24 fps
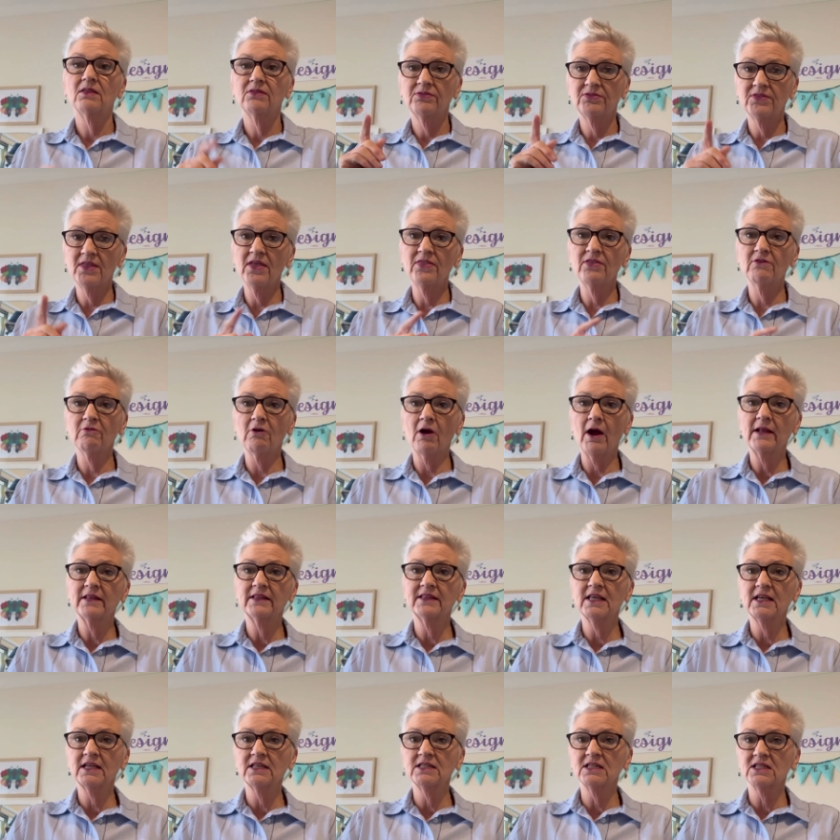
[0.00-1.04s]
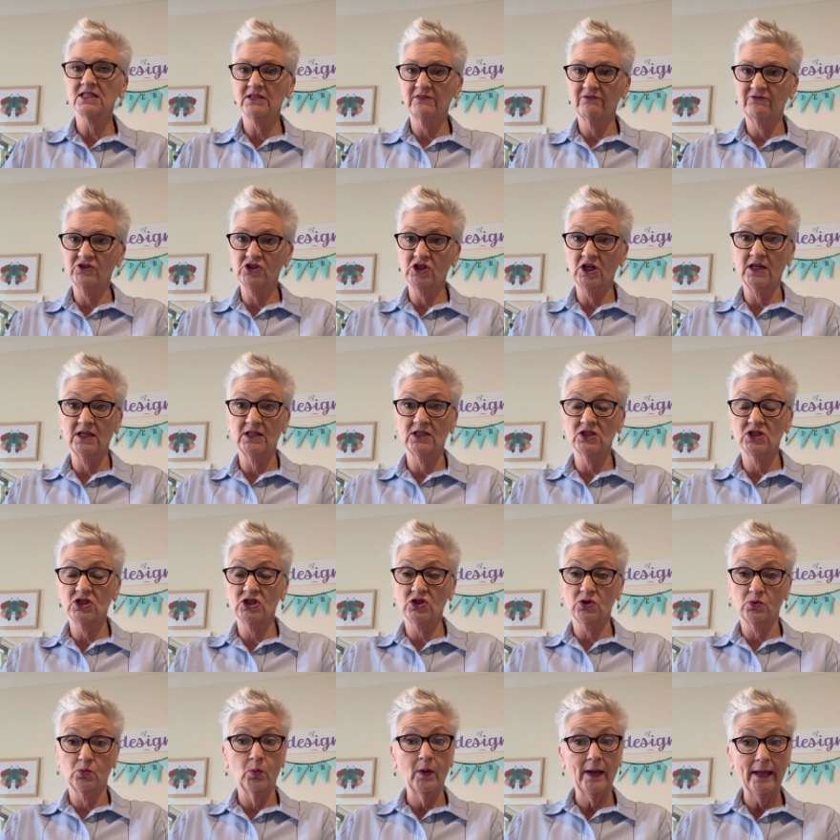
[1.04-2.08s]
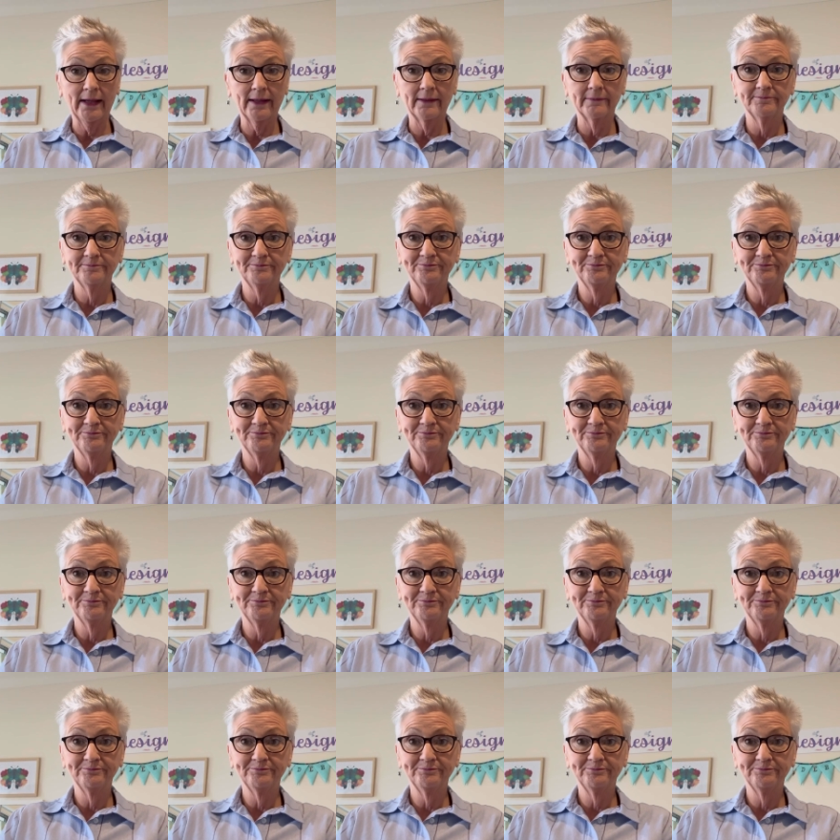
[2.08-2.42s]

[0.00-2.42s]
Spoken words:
they're the right thickness of jeans to wear